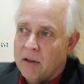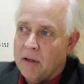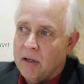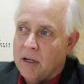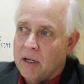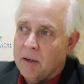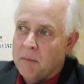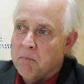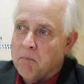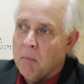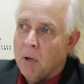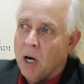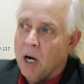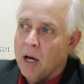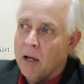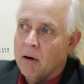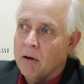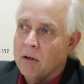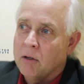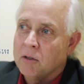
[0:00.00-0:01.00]
the
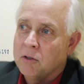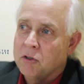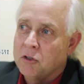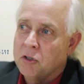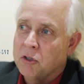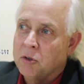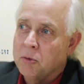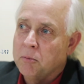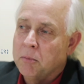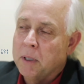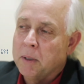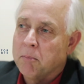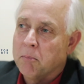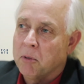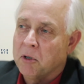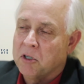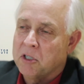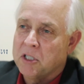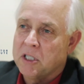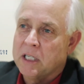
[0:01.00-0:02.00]
model to be
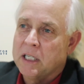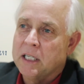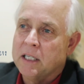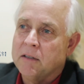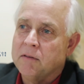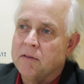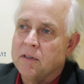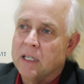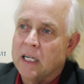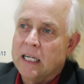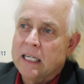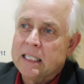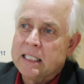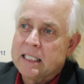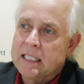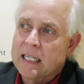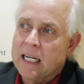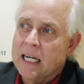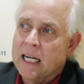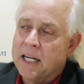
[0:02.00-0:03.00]
perceived
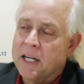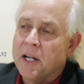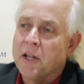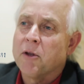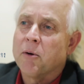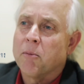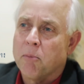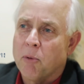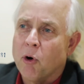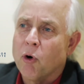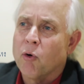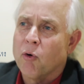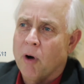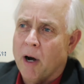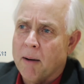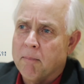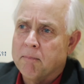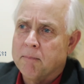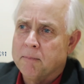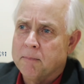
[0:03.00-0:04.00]
as another
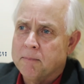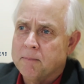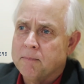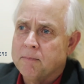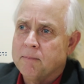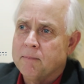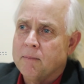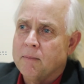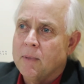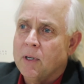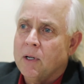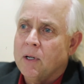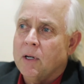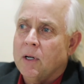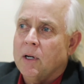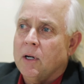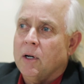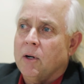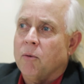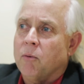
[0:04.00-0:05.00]
program.
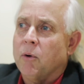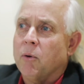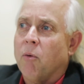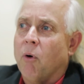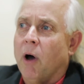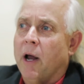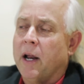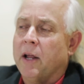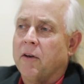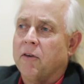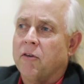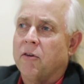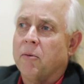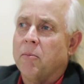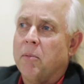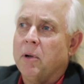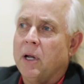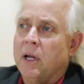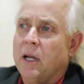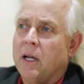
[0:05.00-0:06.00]
We want it
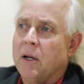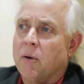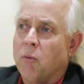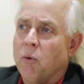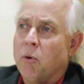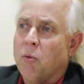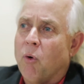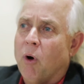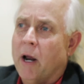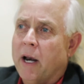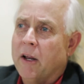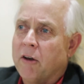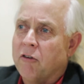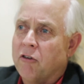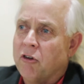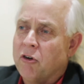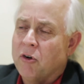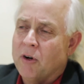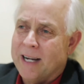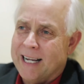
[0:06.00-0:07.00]

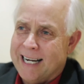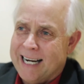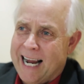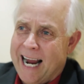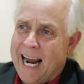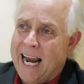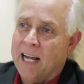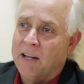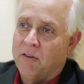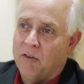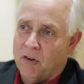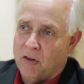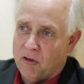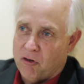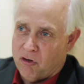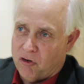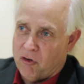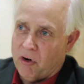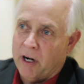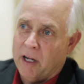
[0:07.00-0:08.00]
to enhance and
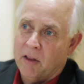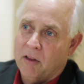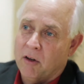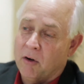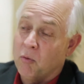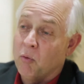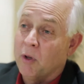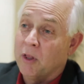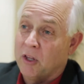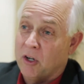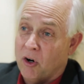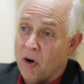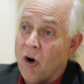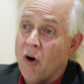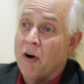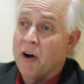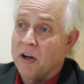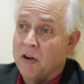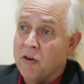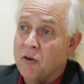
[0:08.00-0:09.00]
strengthen what they're
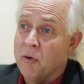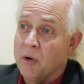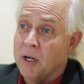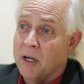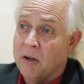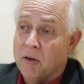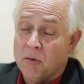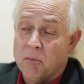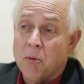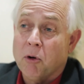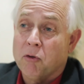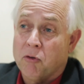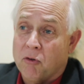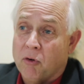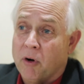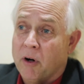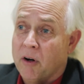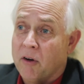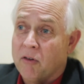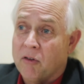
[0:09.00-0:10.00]
already doing, because
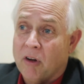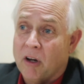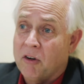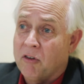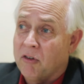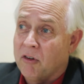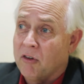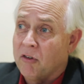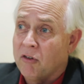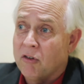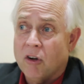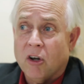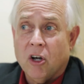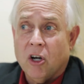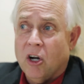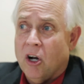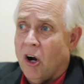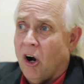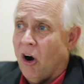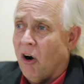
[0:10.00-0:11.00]
most organizations
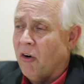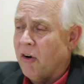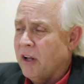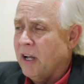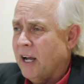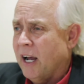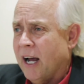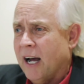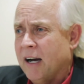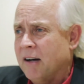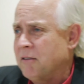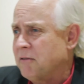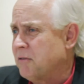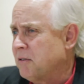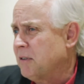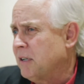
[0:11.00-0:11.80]
already have,